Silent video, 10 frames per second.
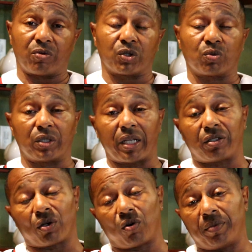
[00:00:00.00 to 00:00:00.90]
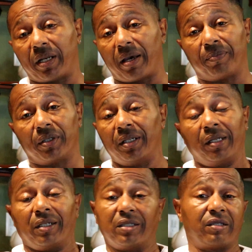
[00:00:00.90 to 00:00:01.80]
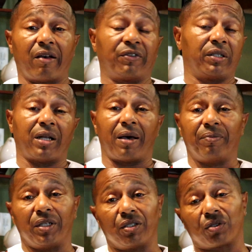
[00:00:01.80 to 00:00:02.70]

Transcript: was when they told me that, but it's definitely not me.